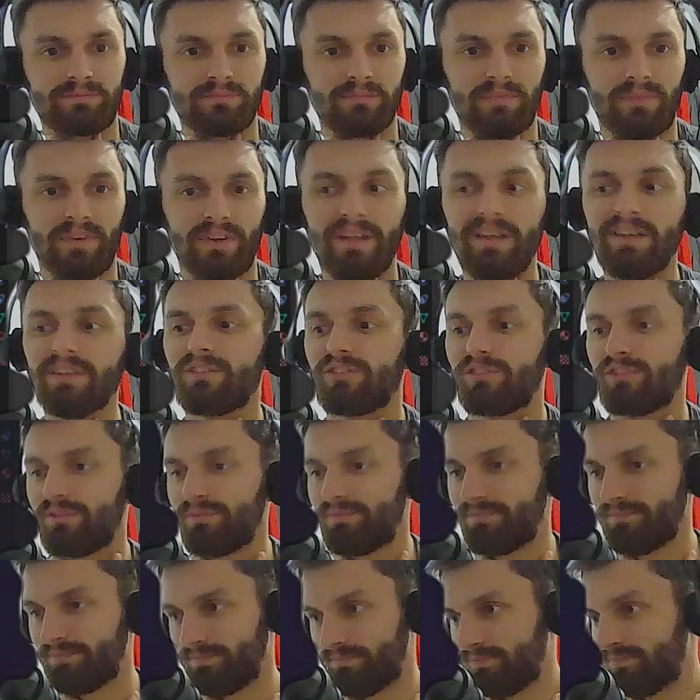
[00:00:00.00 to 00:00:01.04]
This
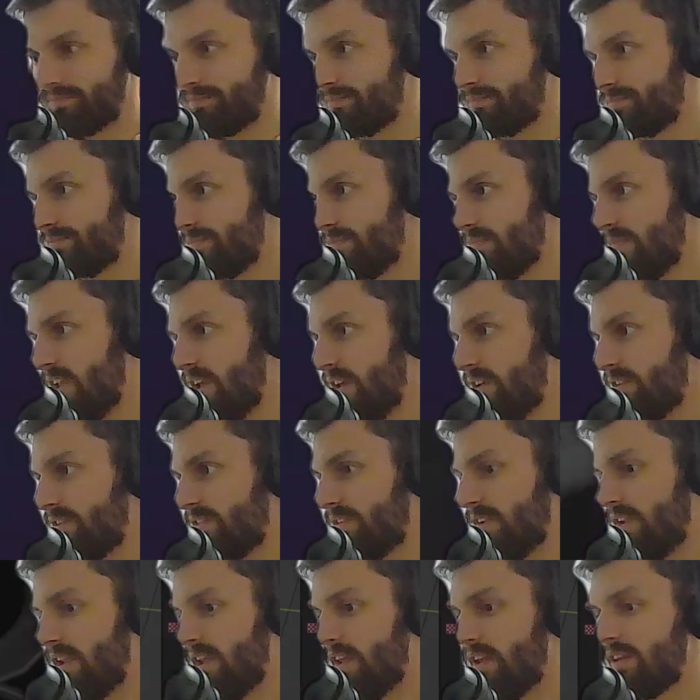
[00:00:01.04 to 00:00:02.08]

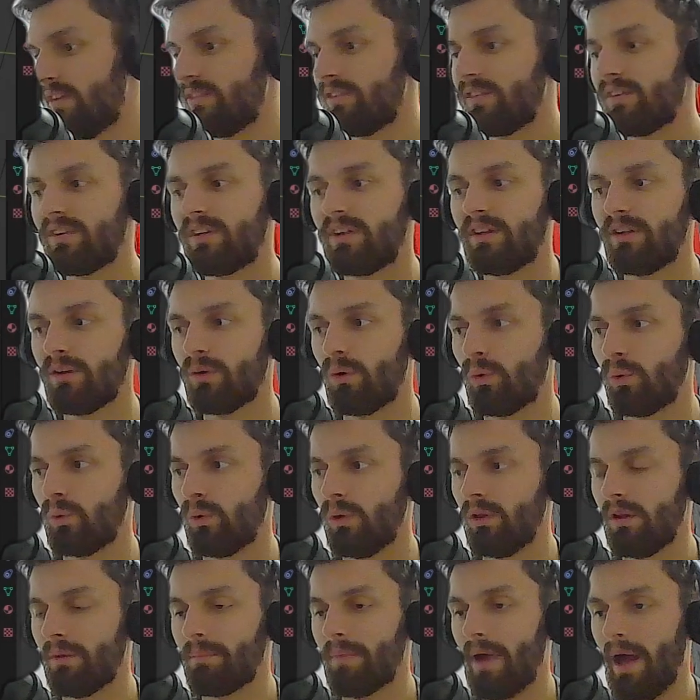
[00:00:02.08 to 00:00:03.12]
is the
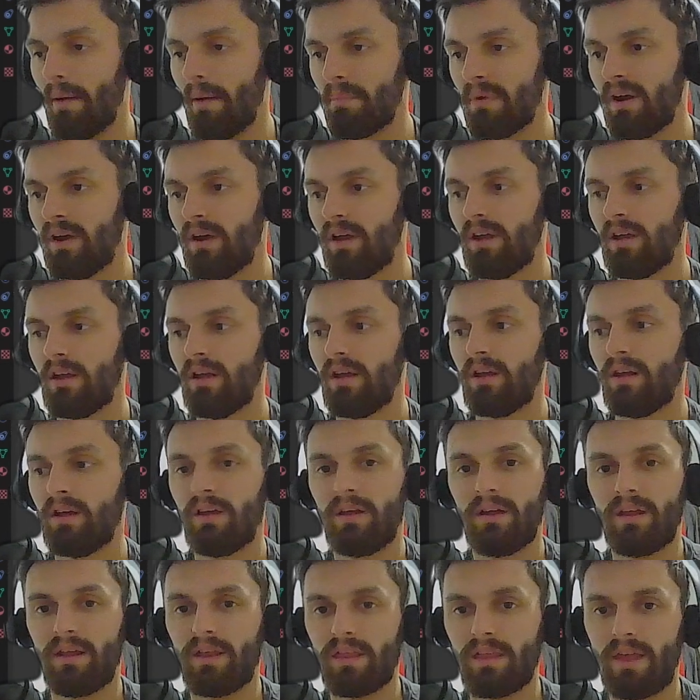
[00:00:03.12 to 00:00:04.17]
old map.
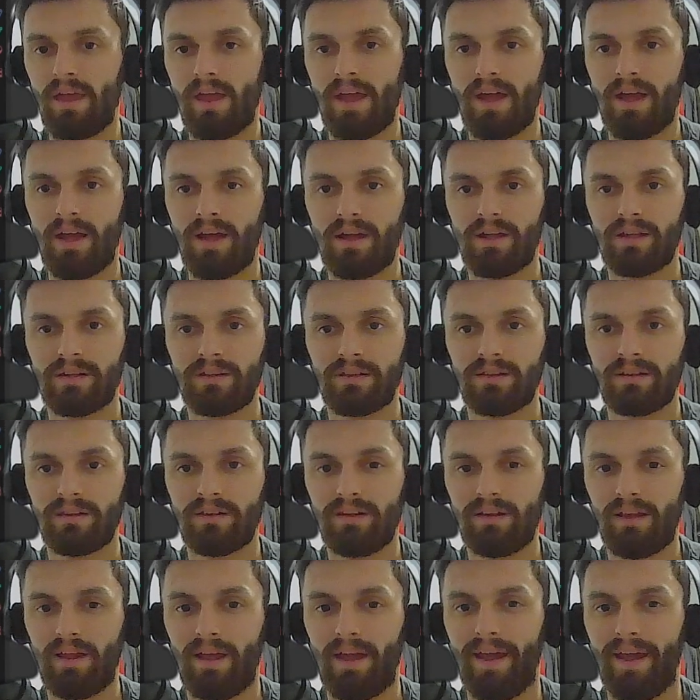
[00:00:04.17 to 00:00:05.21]
And
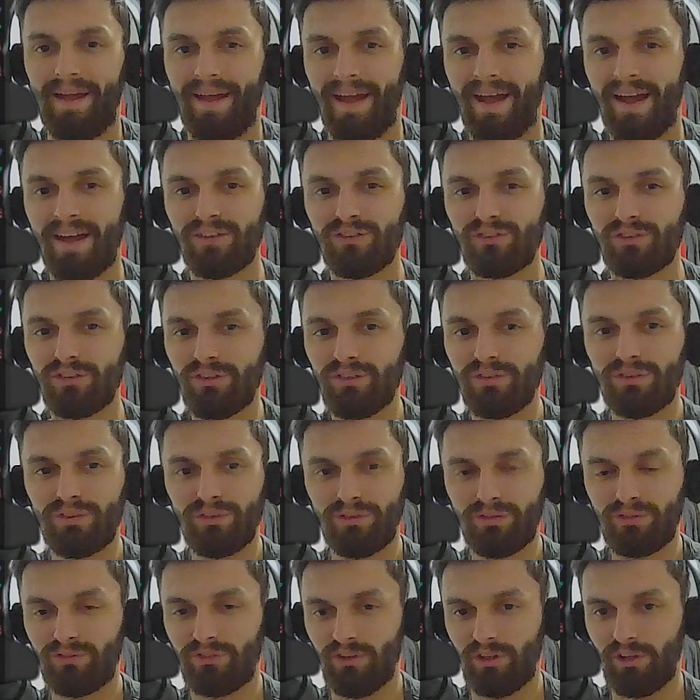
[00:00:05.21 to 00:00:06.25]
as you do
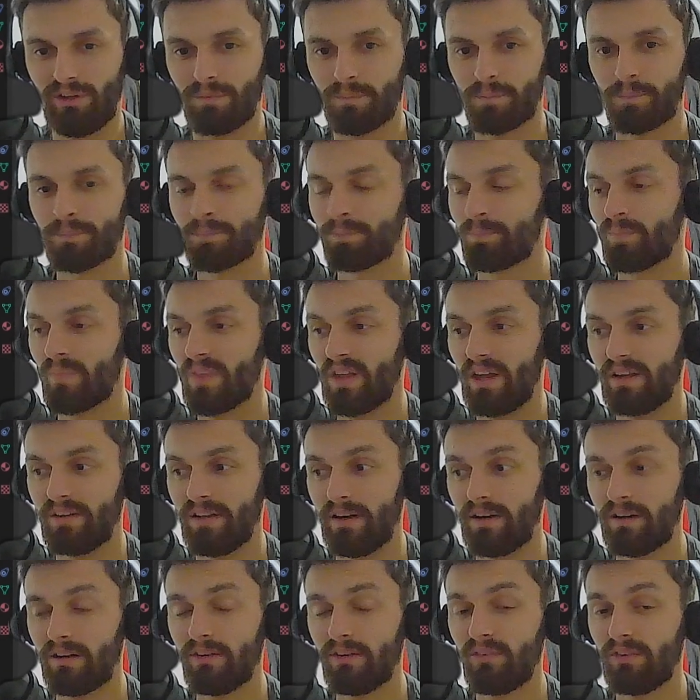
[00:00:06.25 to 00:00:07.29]
see,
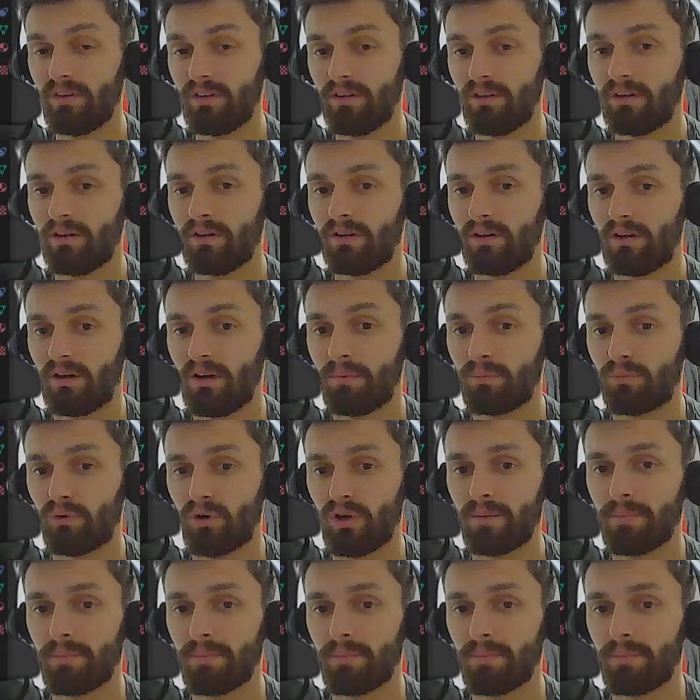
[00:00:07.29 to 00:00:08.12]
there's a pretty